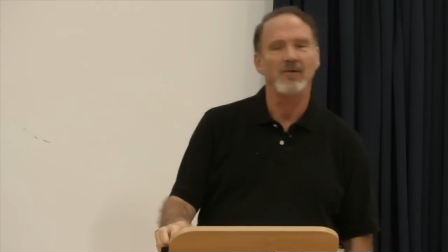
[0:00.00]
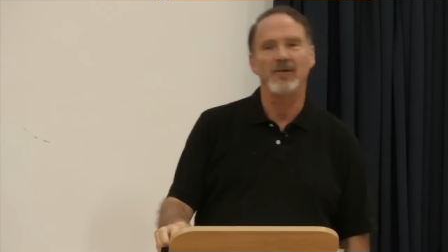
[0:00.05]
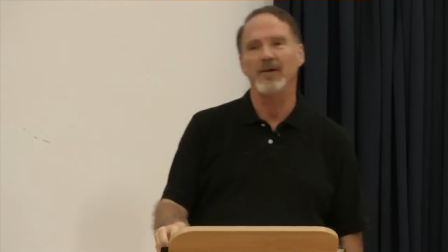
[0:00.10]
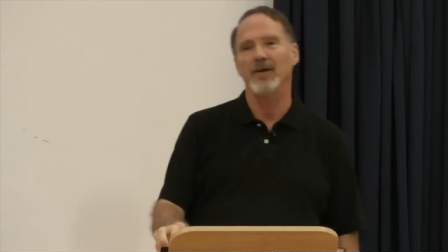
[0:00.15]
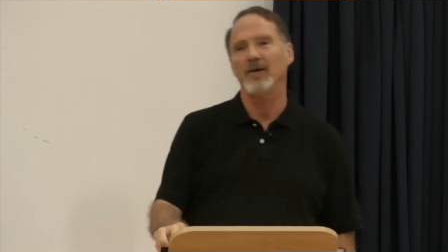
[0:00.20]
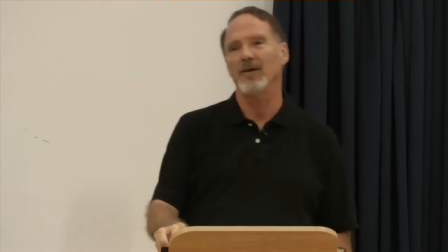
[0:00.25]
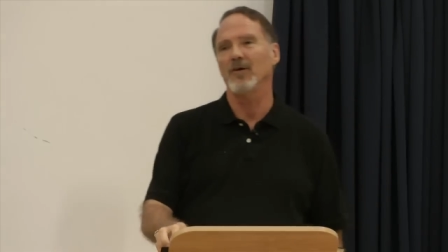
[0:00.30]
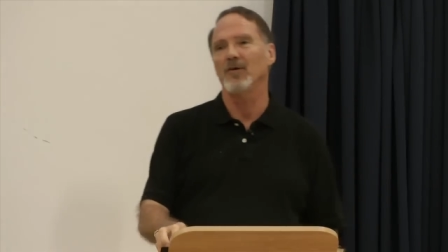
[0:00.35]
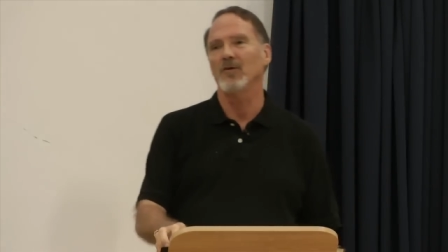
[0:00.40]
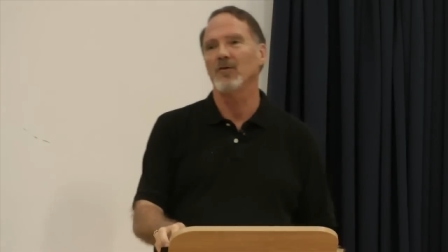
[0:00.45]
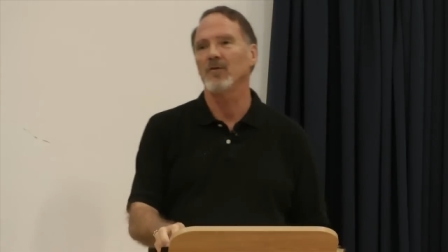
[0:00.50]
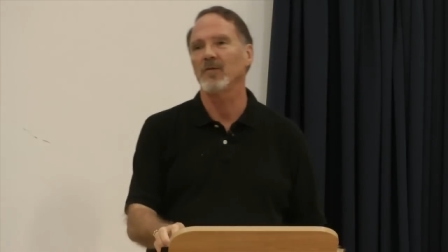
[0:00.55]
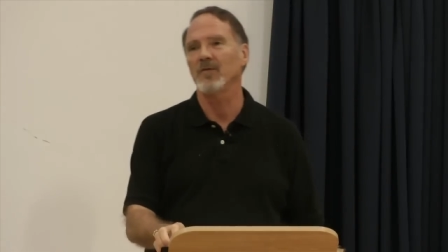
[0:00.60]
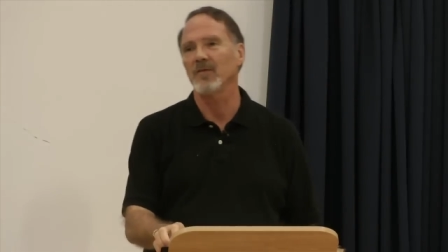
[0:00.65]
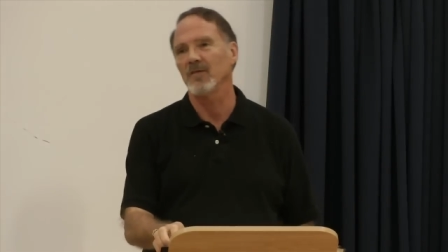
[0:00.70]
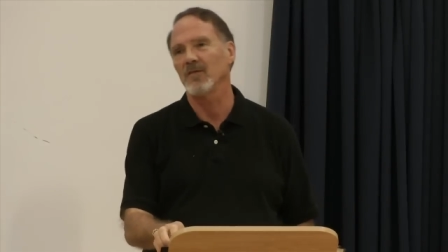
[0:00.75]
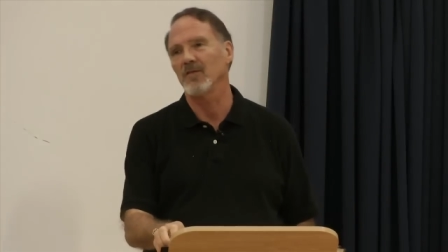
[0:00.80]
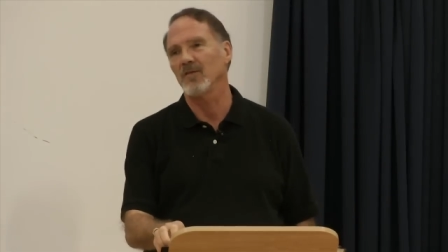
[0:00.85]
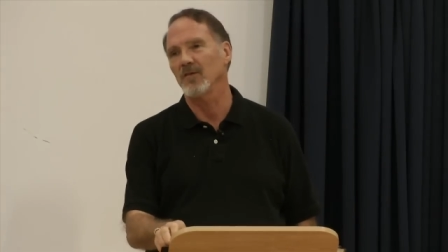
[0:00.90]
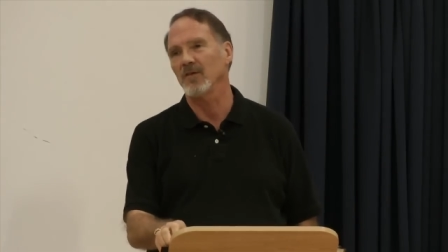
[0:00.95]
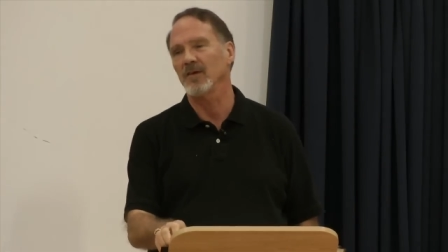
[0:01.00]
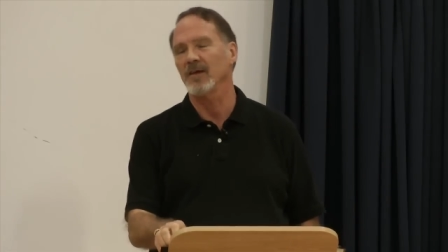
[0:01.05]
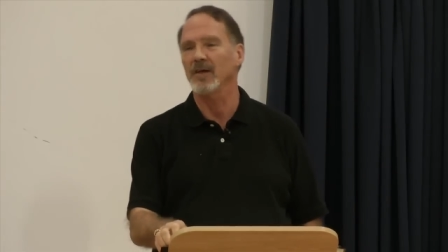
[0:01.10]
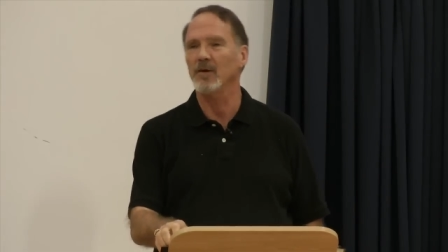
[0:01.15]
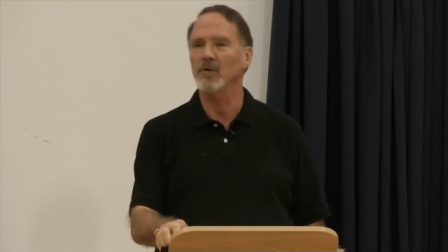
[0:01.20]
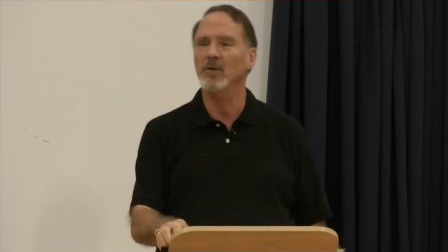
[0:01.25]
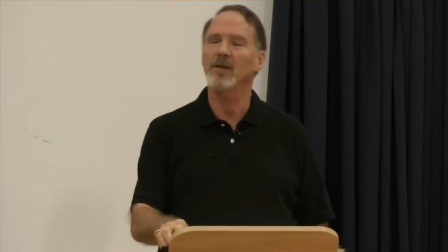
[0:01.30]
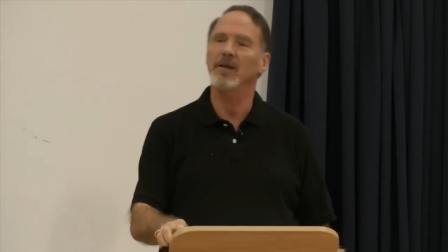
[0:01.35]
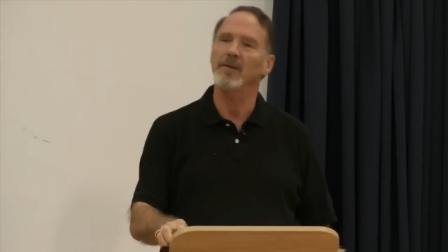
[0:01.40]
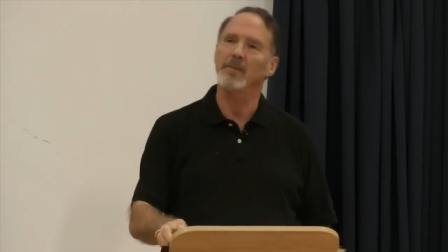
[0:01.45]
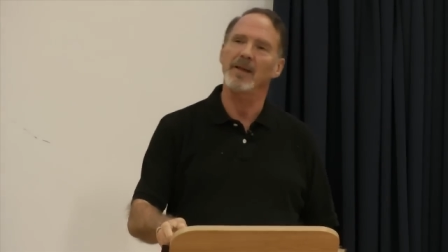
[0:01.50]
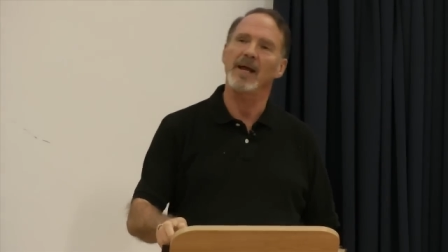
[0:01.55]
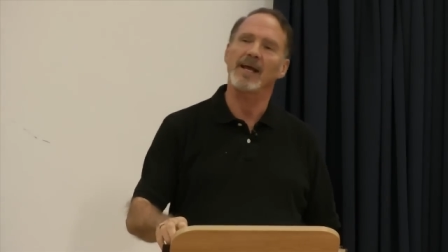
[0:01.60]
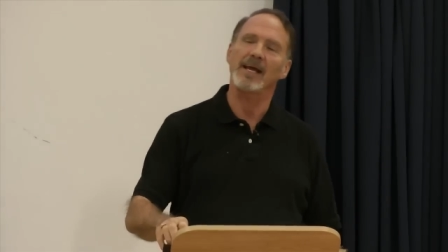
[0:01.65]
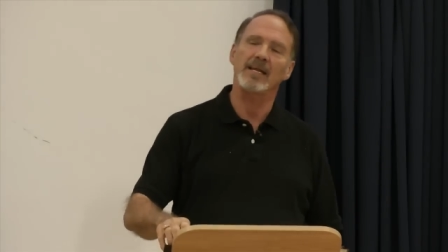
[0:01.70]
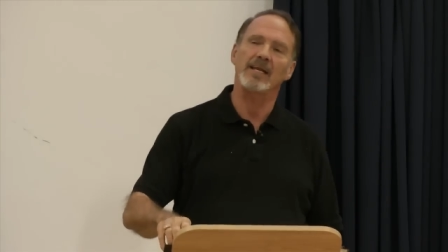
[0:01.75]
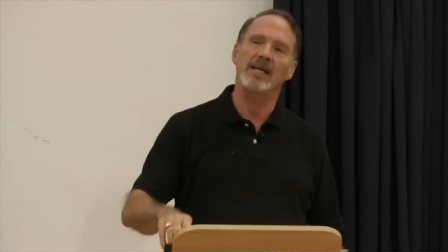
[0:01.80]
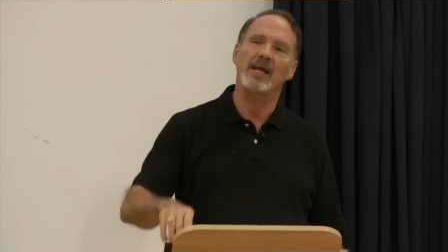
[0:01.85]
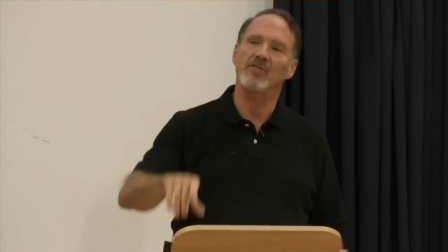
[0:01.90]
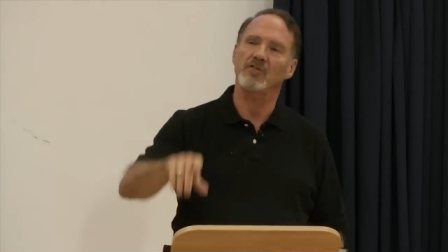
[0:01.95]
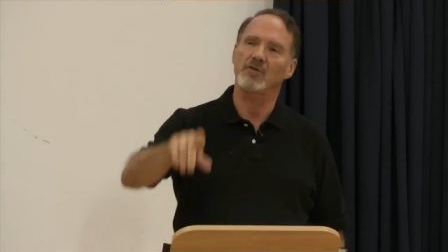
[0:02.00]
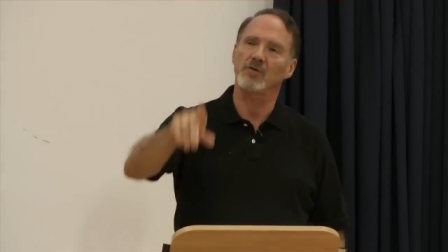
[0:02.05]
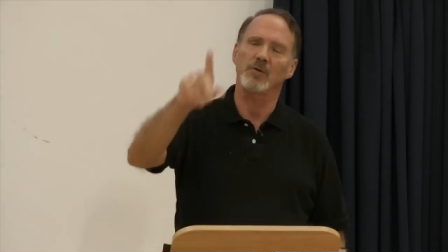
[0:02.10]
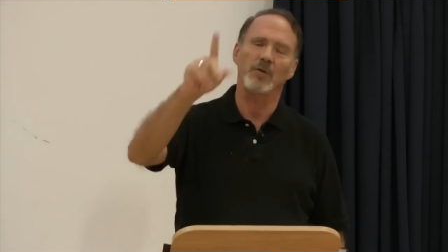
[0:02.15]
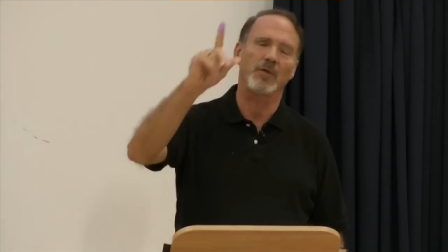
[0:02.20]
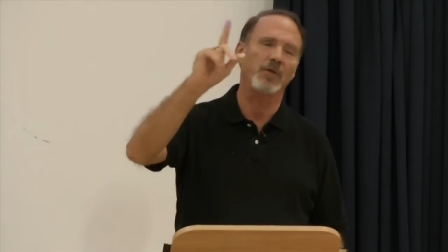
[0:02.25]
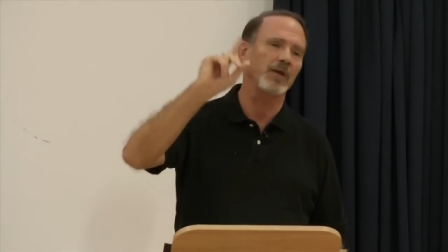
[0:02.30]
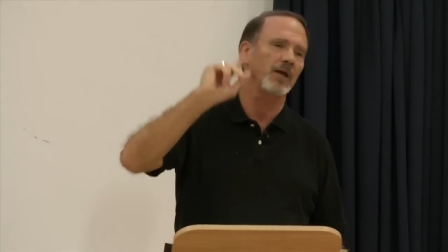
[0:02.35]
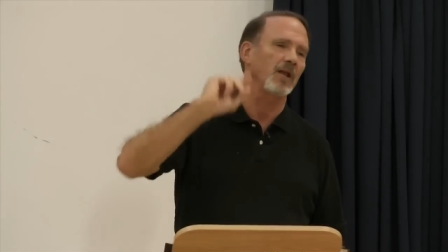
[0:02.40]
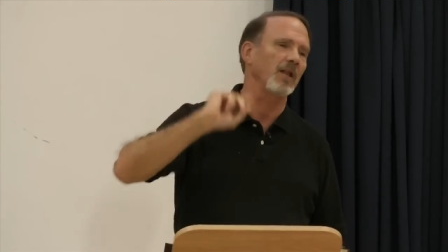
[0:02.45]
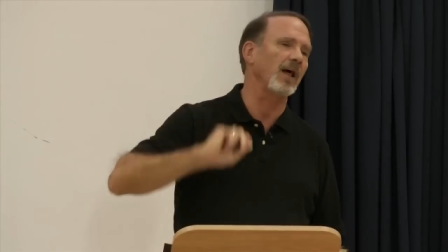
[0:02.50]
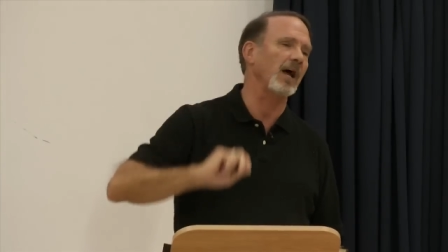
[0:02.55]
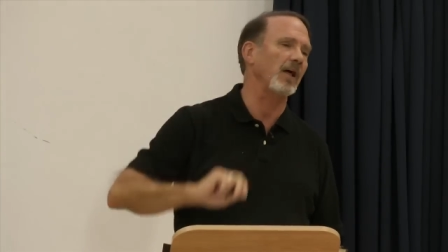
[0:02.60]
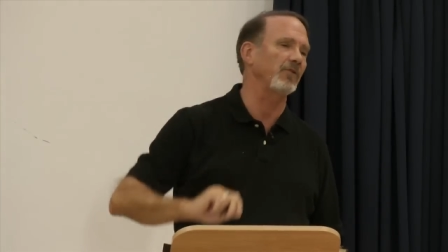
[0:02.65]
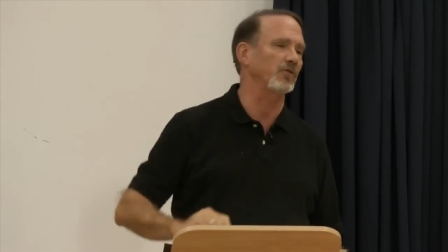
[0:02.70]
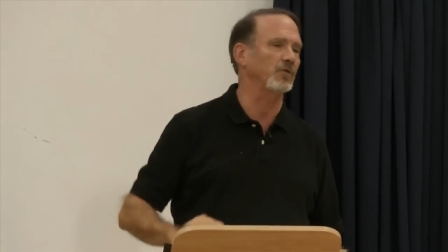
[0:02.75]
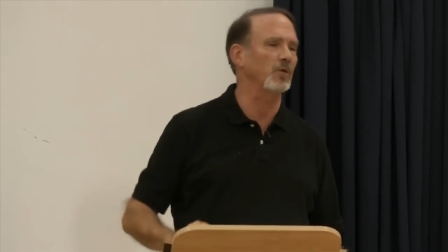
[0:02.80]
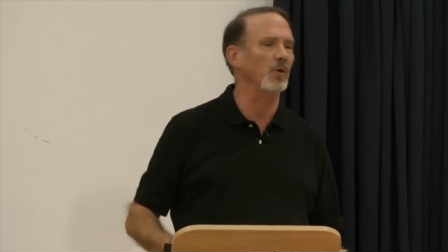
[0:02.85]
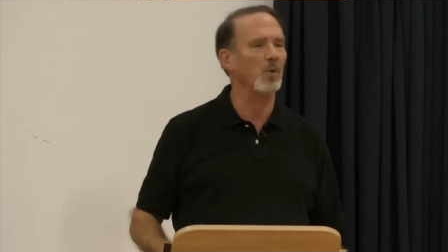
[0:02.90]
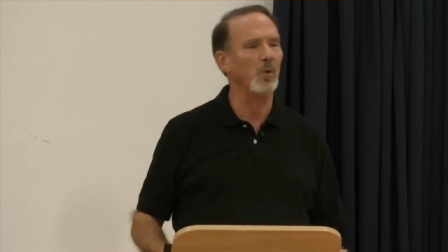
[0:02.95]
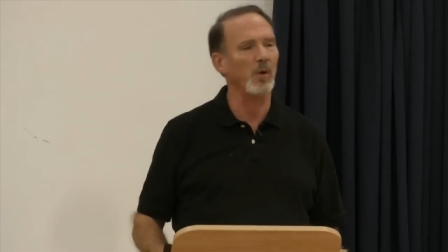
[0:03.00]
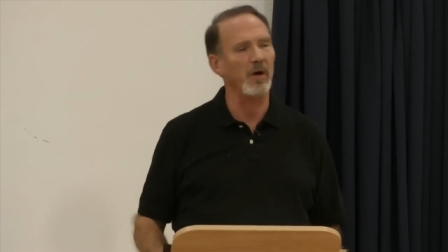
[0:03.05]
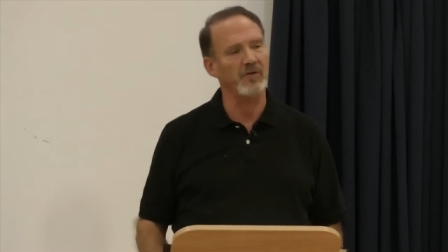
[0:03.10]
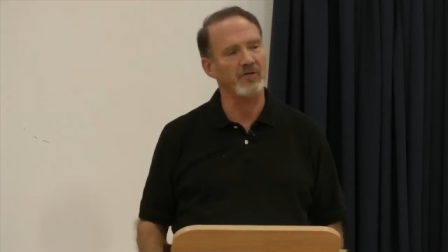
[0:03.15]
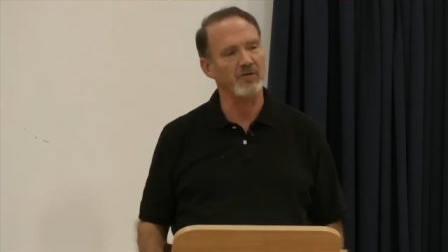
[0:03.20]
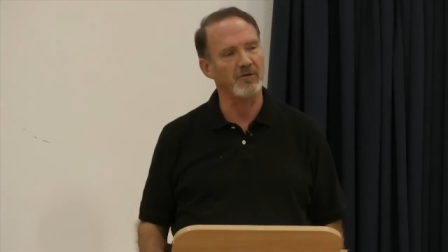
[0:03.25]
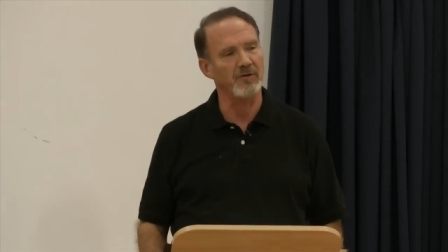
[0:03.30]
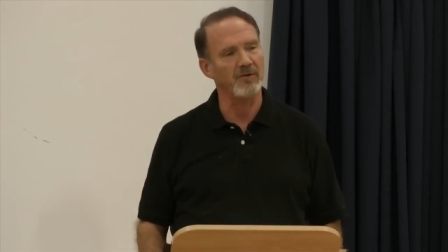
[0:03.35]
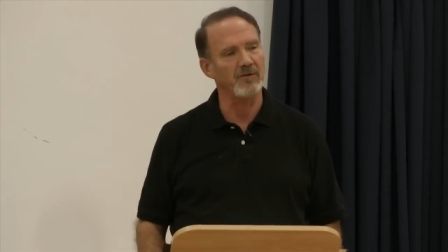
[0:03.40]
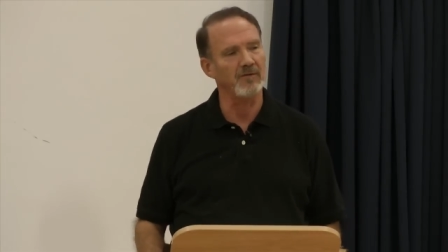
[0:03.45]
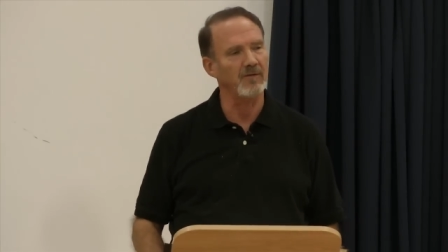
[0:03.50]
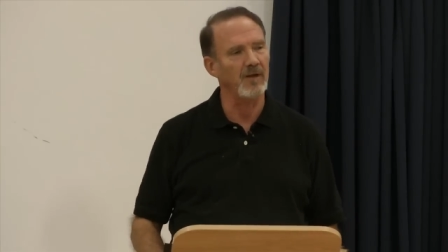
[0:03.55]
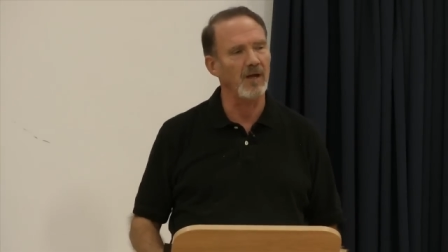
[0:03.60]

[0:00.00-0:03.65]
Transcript: Now, here in Lemmy, I got to ask you a theological question.